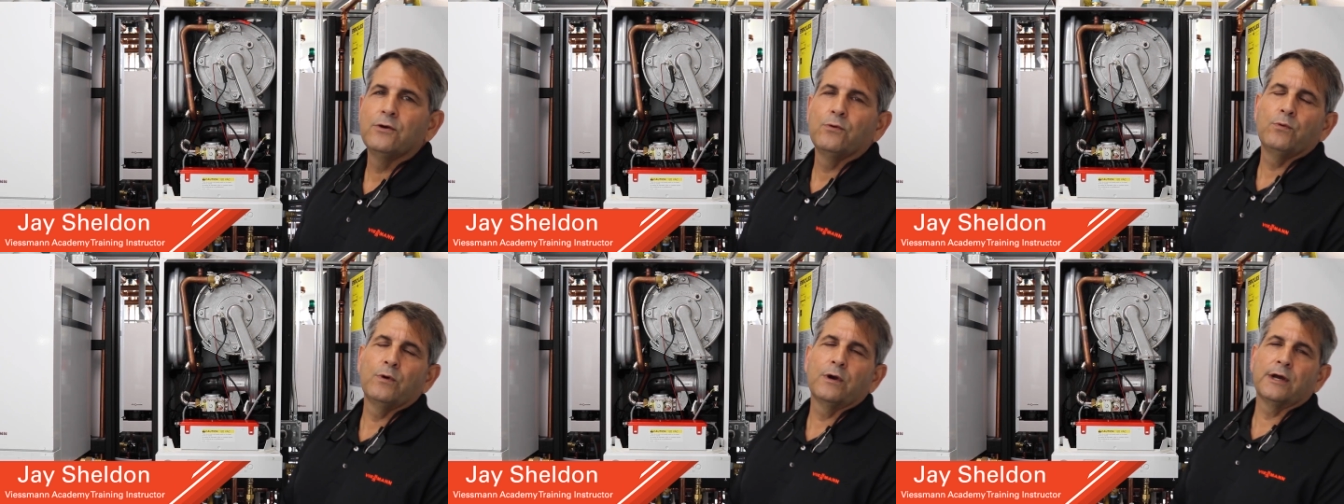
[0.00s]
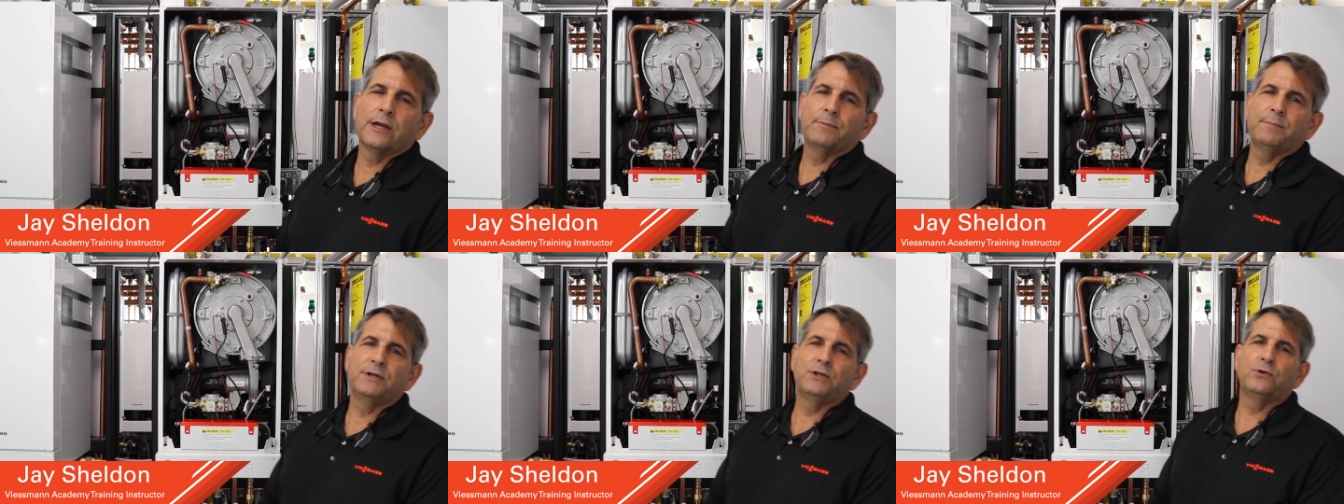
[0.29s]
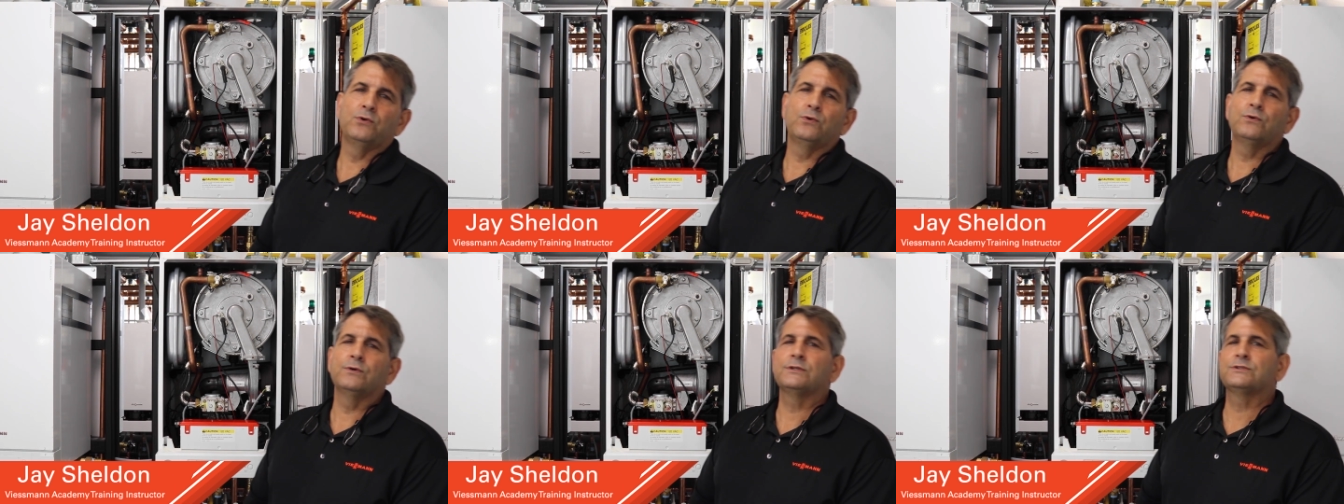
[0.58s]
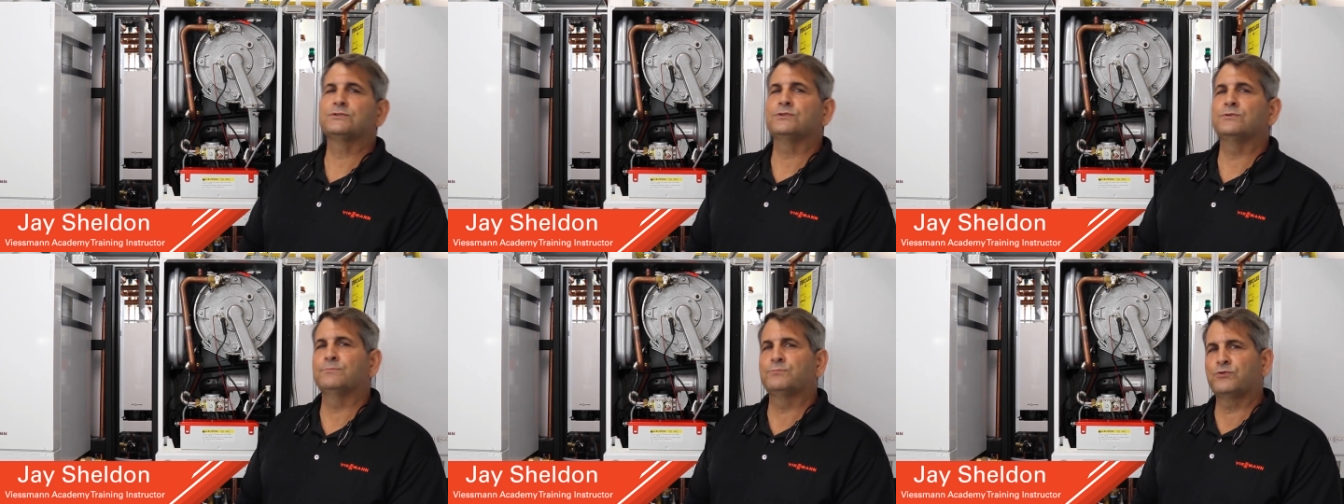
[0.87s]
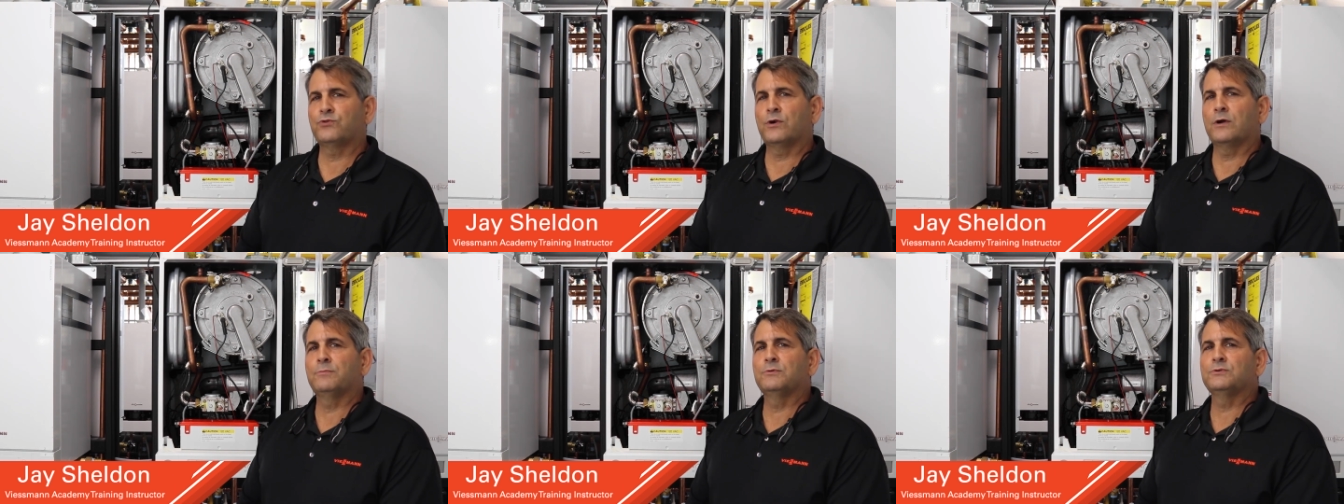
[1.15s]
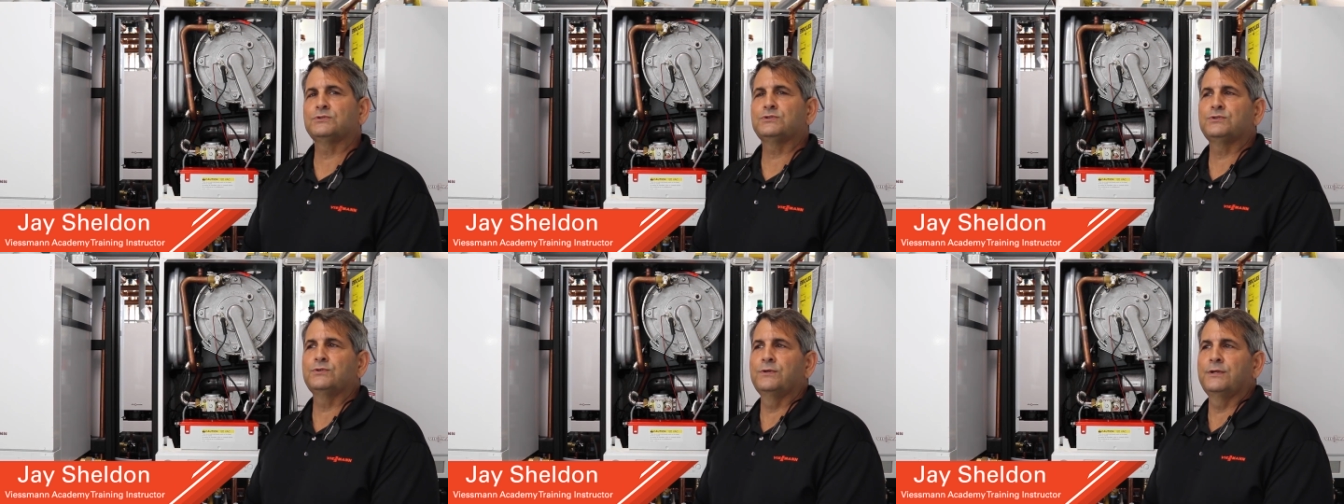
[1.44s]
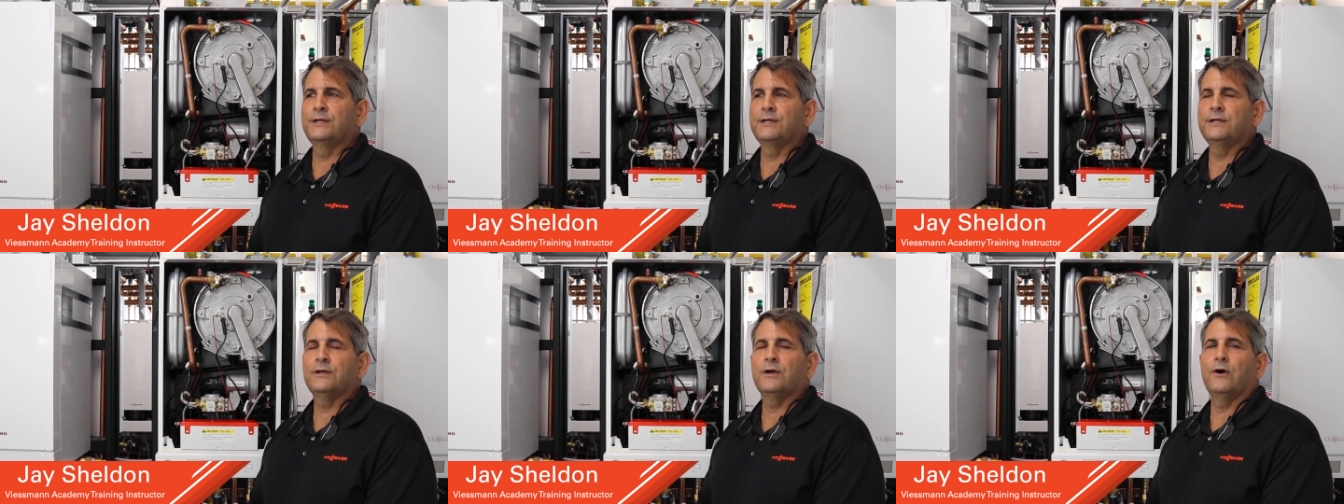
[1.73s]
We're going to be doing some
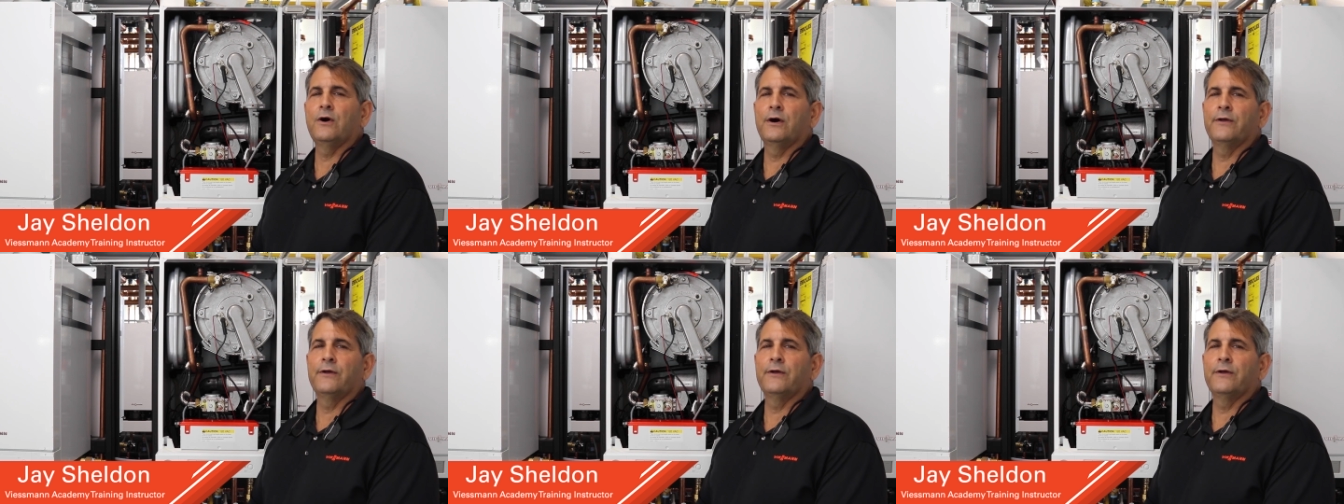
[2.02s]
troubleshooting